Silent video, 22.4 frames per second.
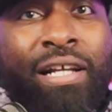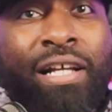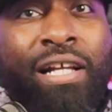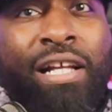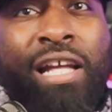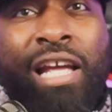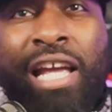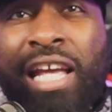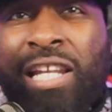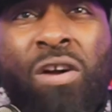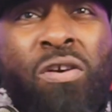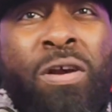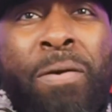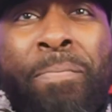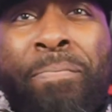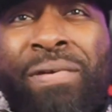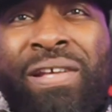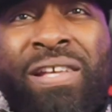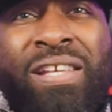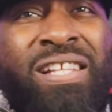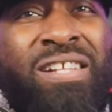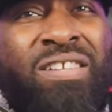And don't compare
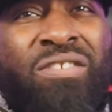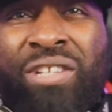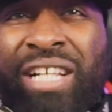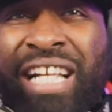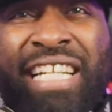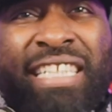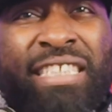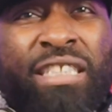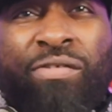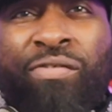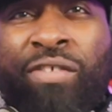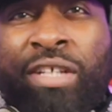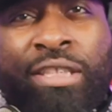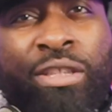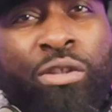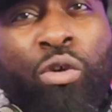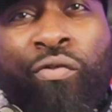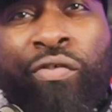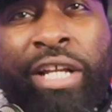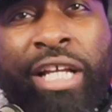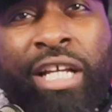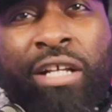it on the Last of Us 2
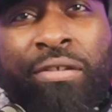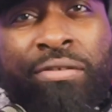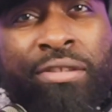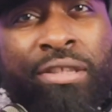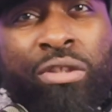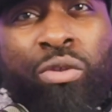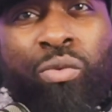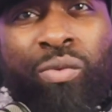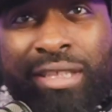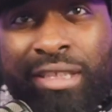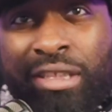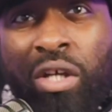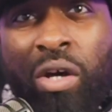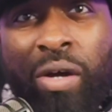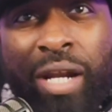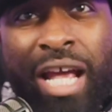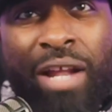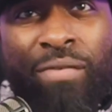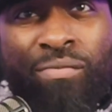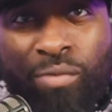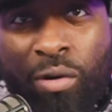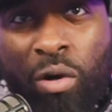videos too. I saw that
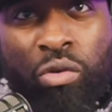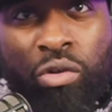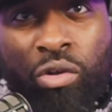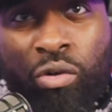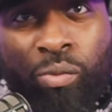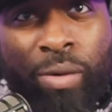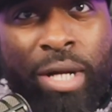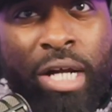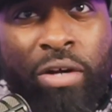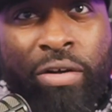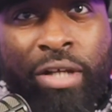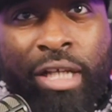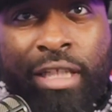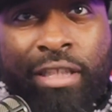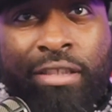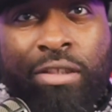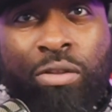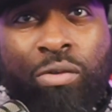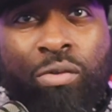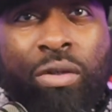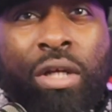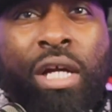rolling around here
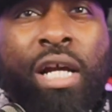too.